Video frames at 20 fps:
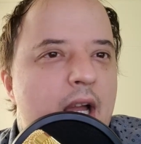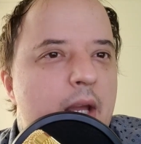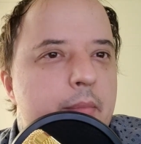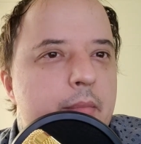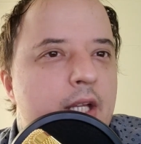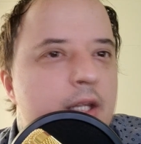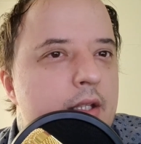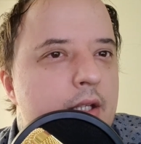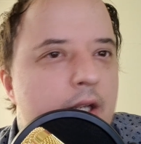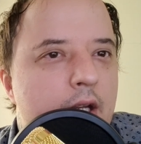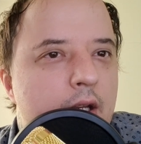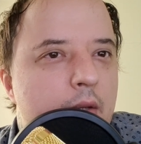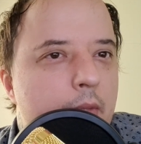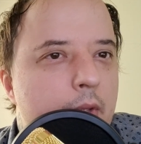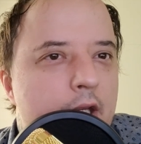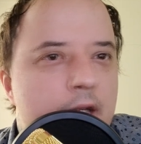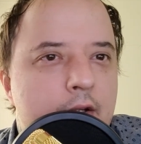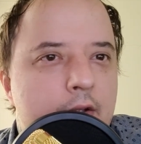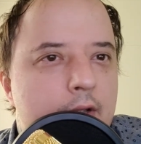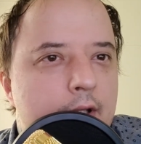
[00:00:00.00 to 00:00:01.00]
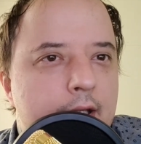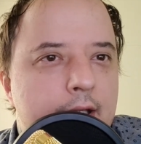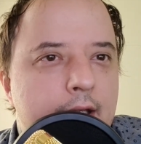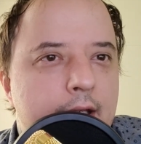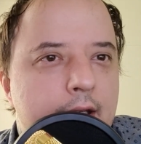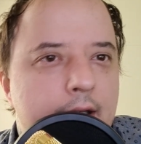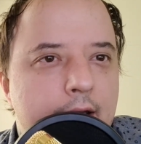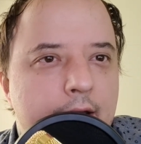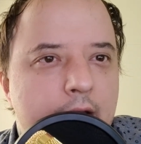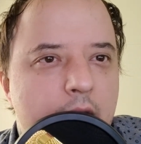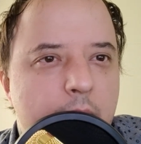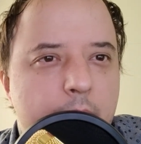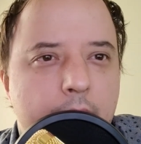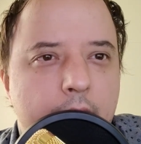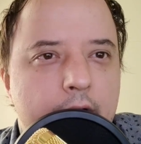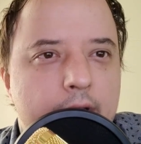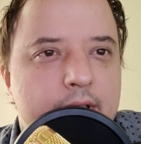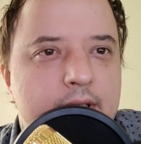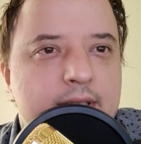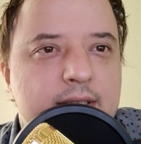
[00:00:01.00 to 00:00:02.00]
I'm not gonna be clicking any
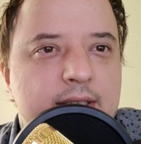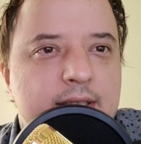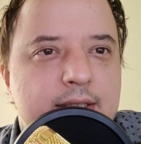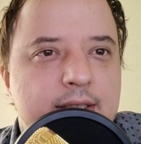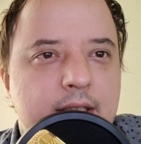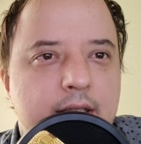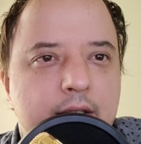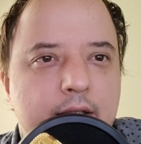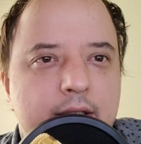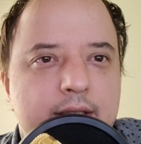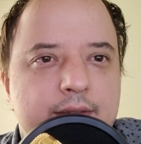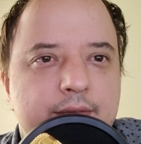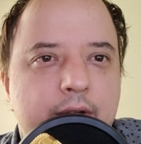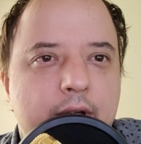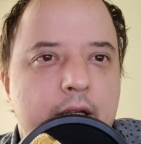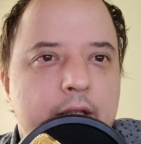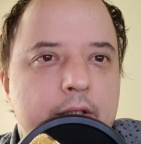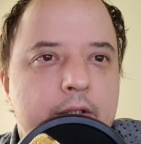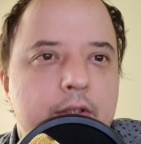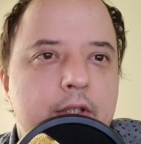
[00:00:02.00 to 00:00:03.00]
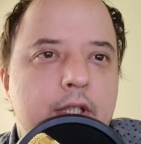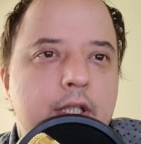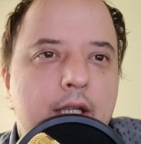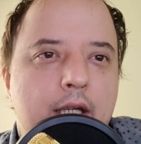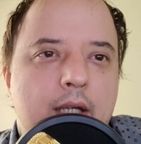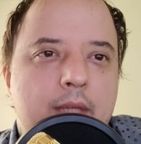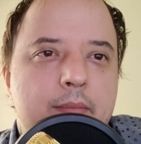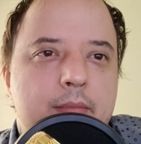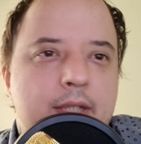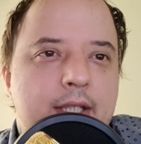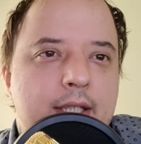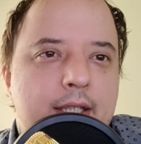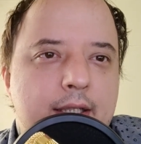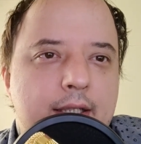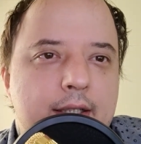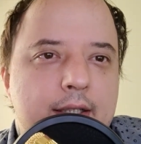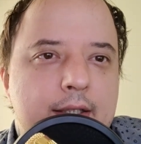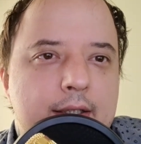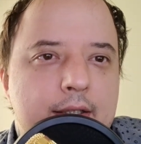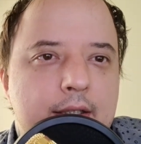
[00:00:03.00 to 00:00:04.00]
buttons in this factory. I'm like
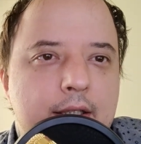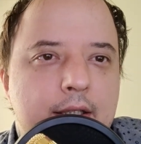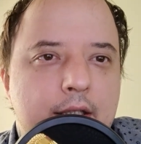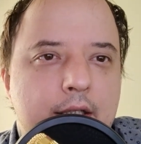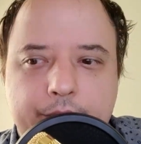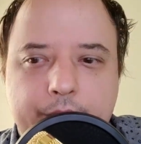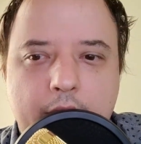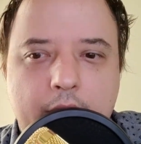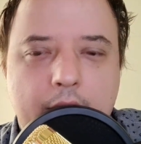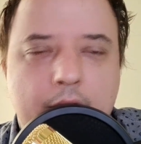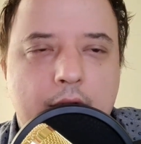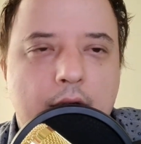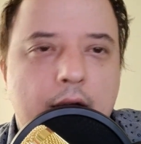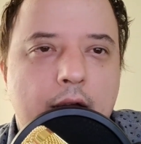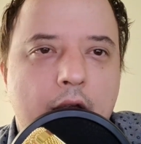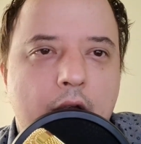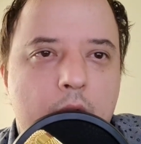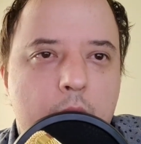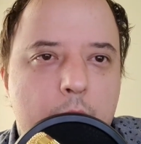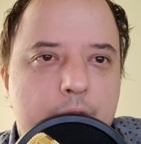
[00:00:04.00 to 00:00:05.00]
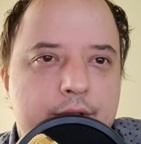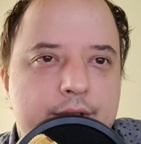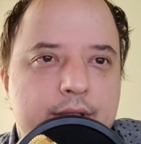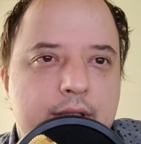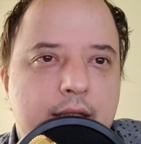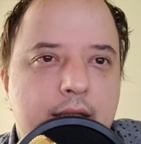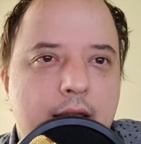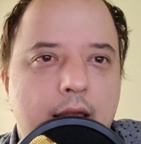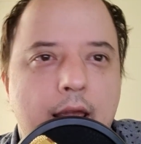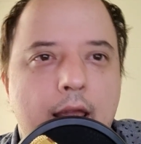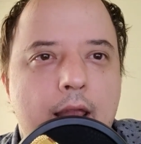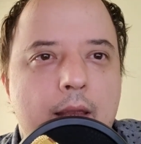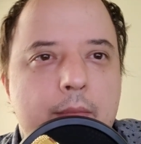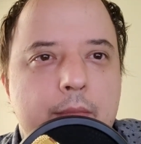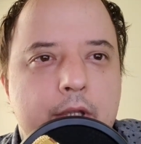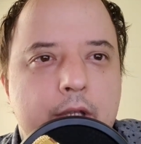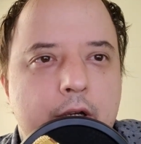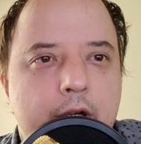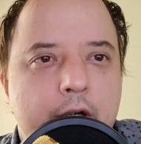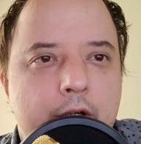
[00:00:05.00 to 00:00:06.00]
a guy who just
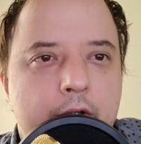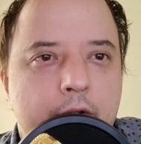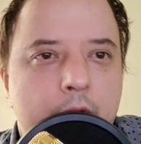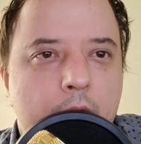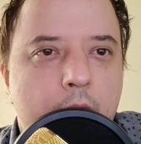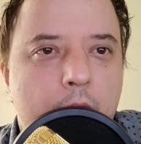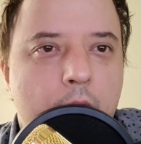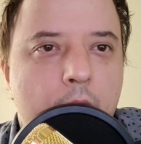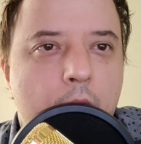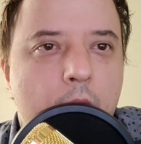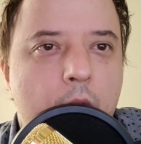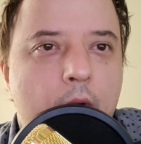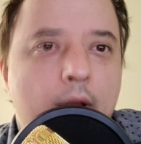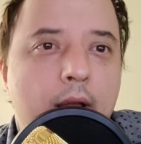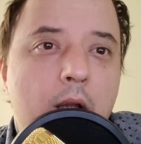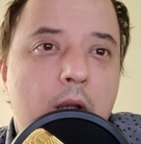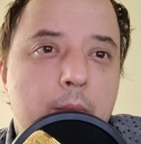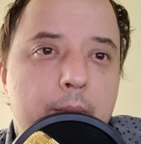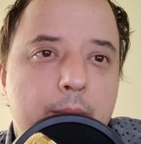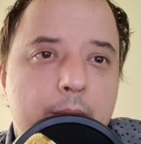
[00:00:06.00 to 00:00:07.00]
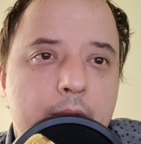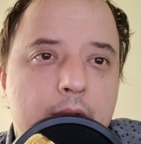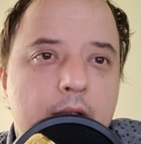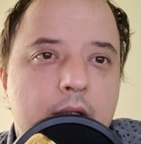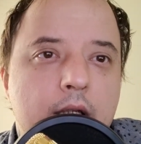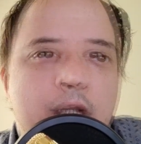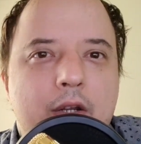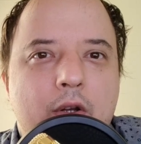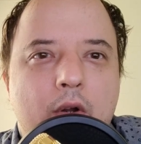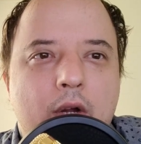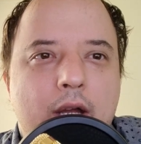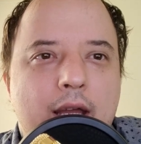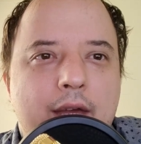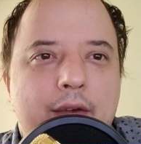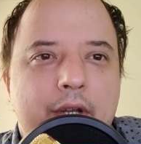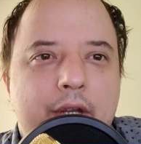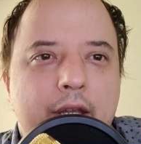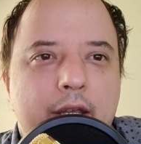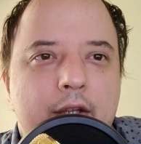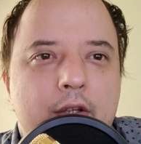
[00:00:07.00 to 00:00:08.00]
came there to help. I don't
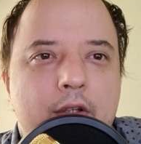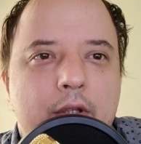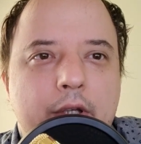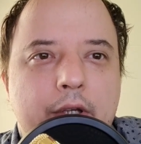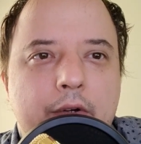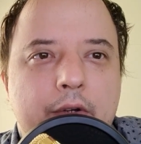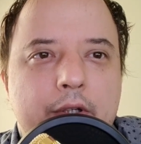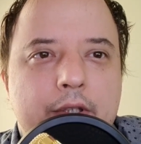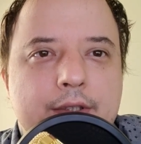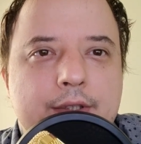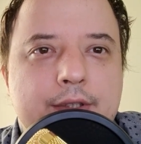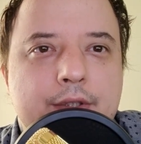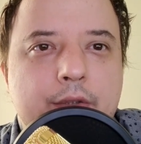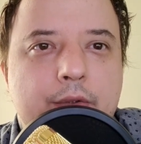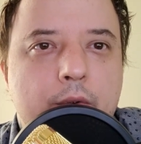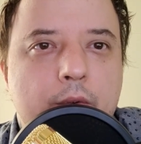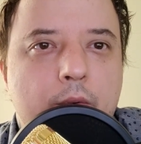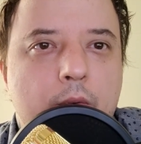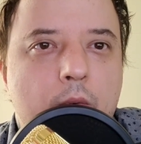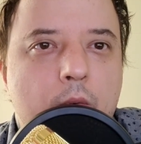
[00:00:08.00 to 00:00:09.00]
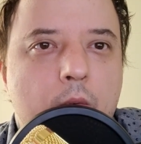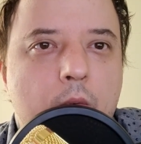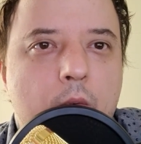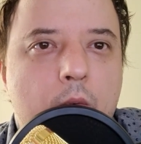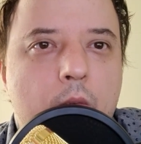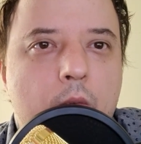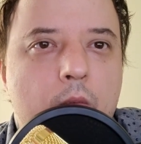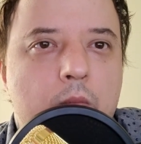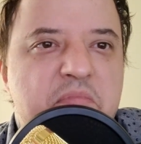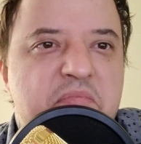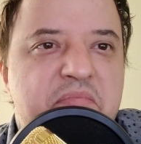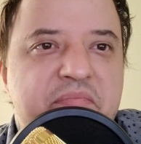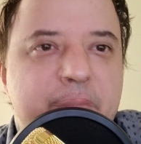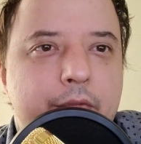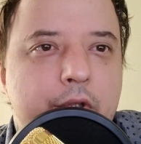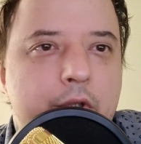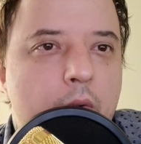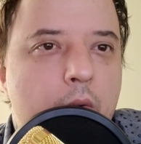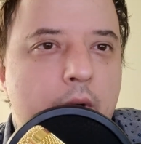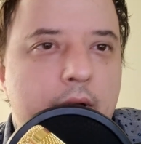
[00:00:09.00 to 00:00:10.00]
have any clearance to
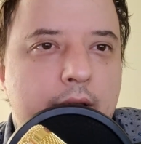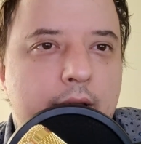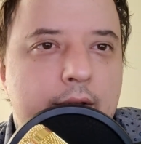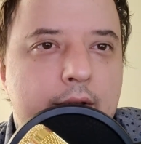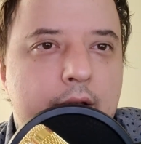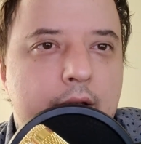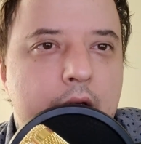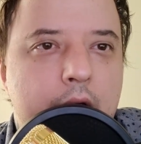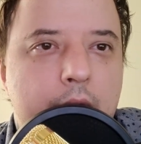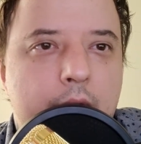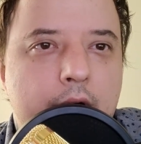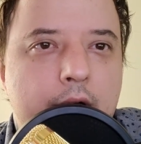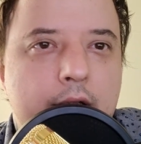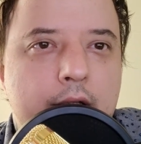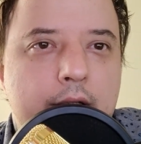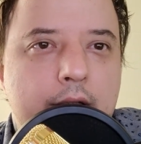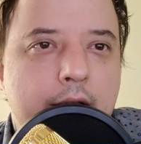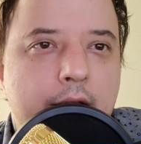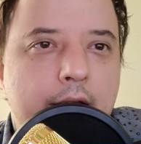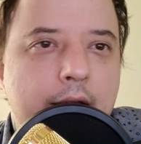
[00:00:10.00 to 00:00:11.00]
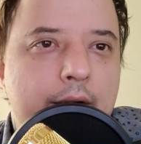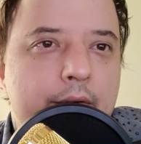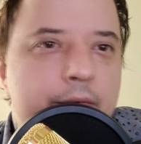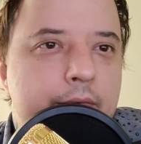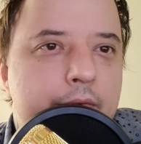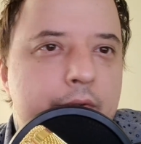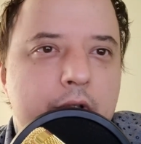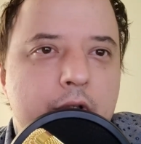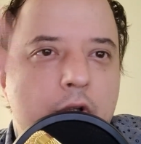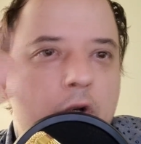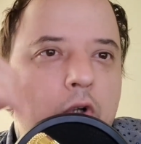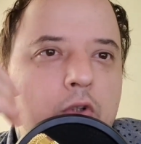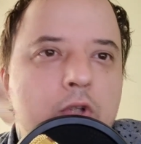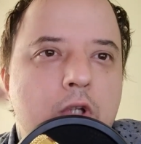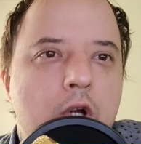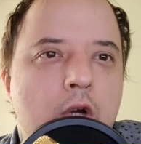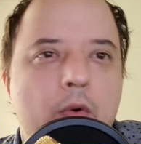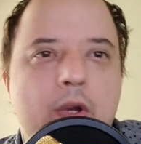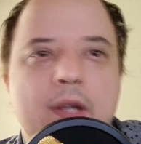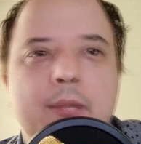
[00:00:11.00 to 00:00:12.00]
do anything, right? They have an
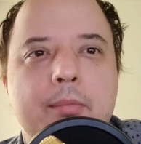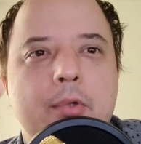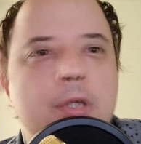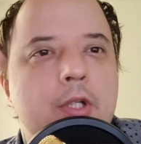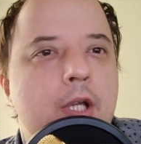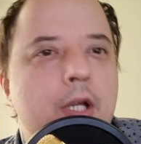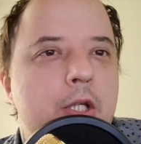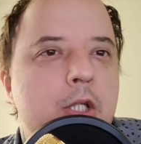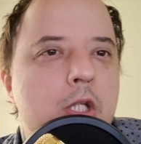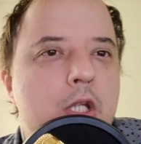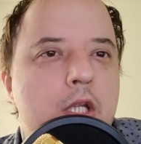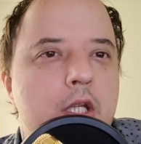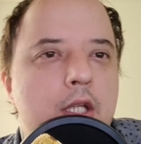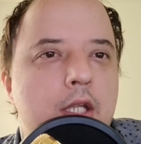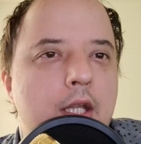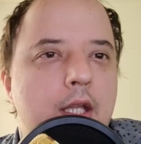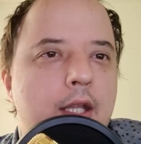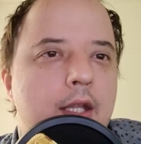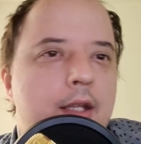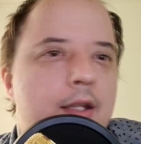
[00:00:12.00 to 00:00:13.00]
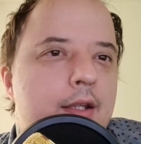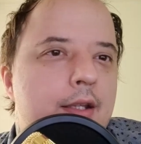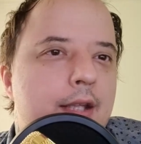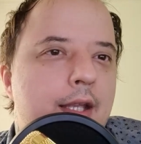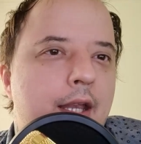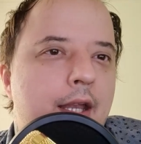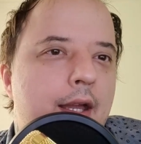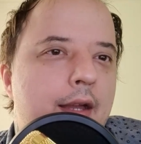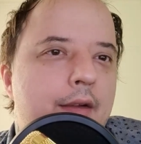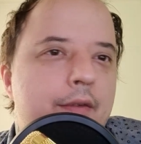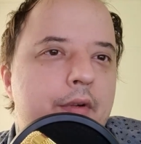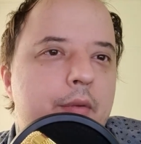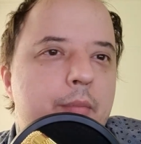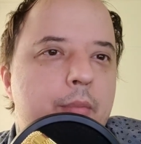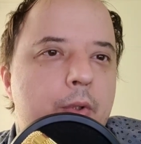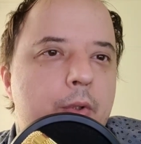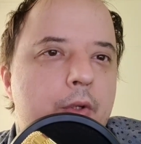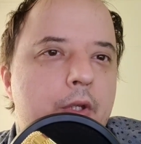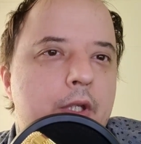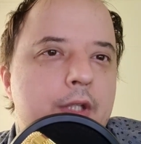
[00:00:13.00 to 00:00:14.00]
ongoing production and they have
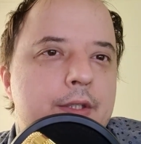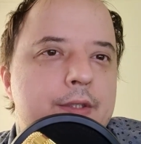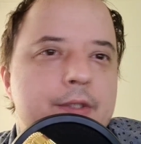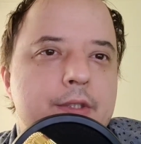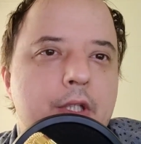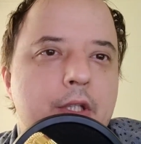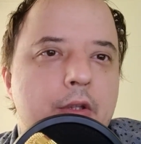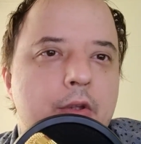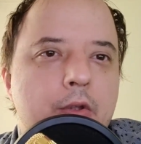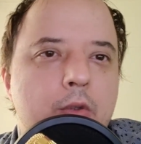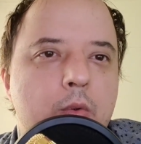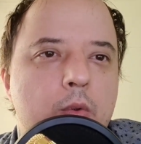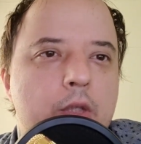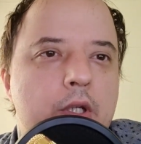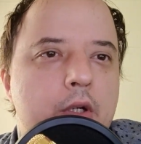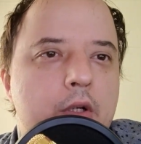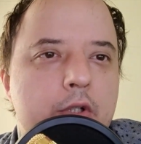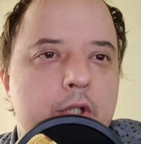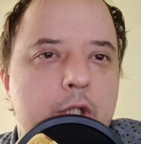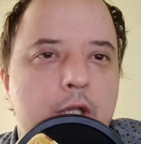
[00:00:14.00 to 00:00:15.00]
employees that do their